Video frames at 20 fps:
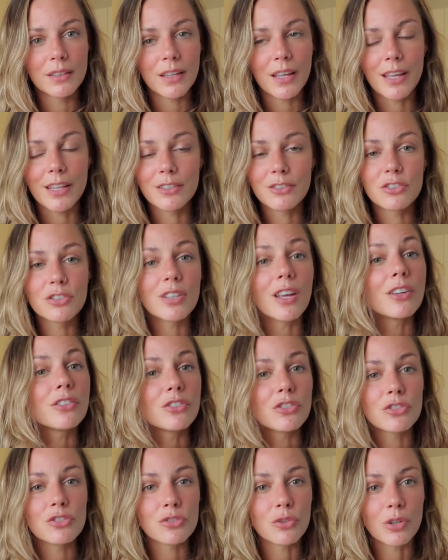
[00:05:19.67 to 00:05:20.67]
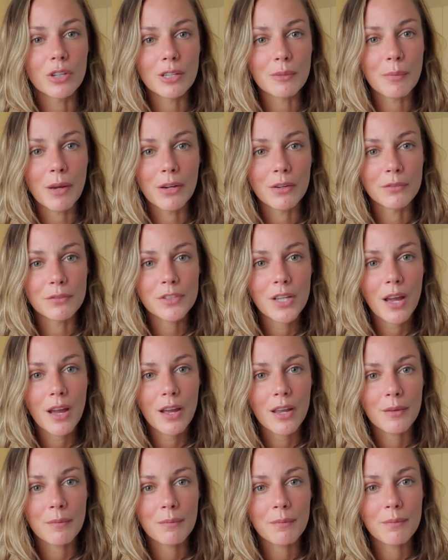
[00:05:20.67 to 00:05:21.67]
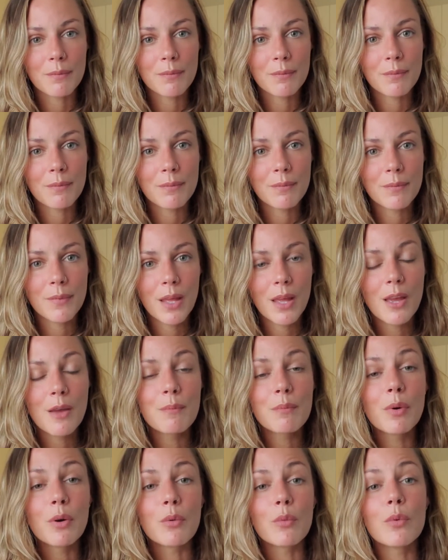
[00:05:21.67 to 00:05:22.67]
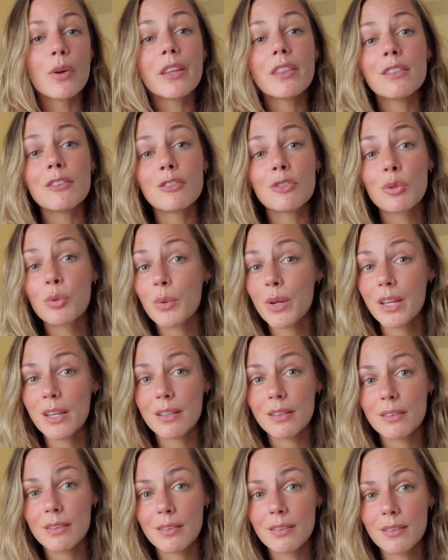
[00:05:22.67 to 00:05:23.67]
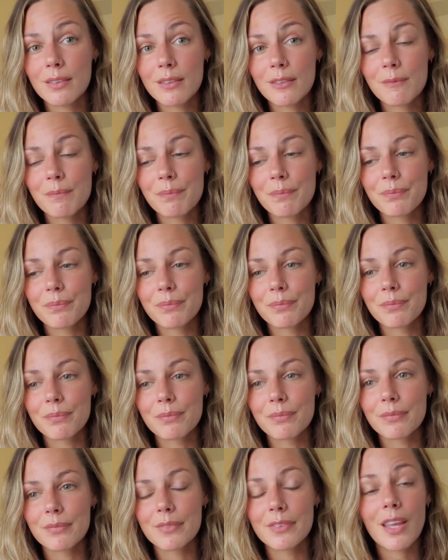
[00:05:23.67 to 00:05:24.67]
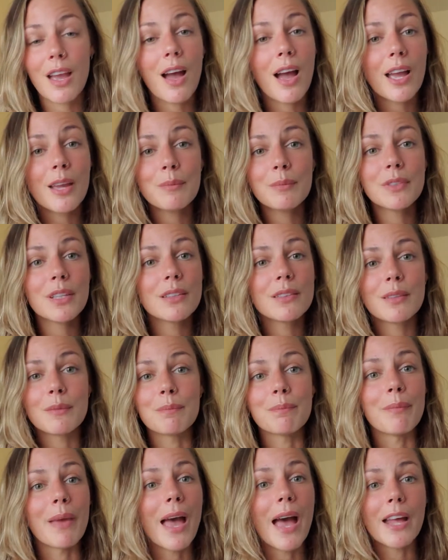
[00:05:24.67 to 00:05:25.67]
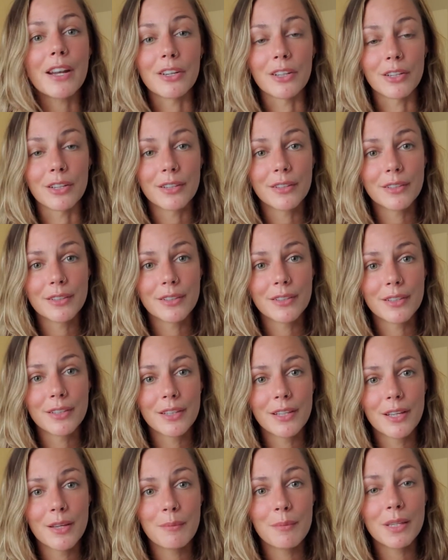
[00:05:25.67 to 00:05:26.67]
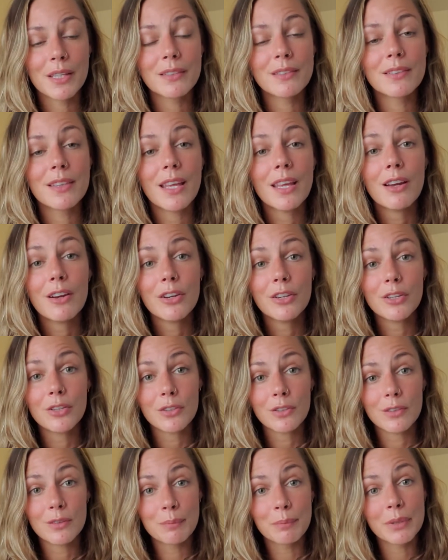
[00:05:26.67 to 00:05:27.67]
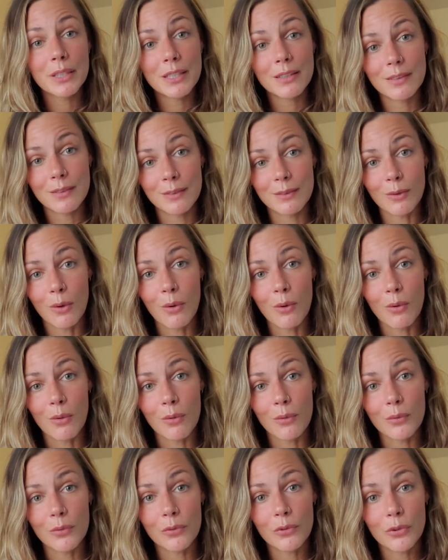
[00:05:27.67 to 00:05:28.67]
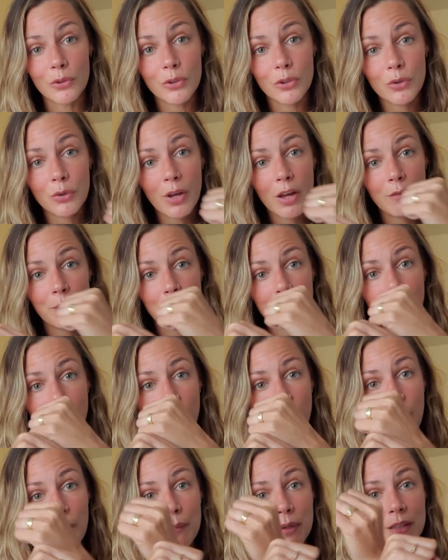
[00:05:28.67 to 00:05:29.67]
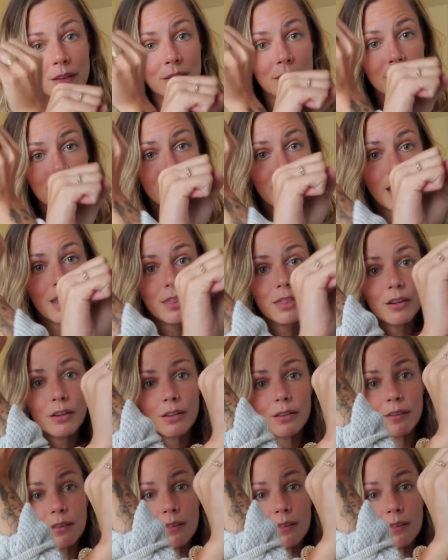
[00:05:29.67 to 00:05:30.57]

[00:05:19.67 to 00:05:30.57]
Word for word: in such a short amount of time? But with twins, time doesn't matter, because they are your split soul. So you have been coming together and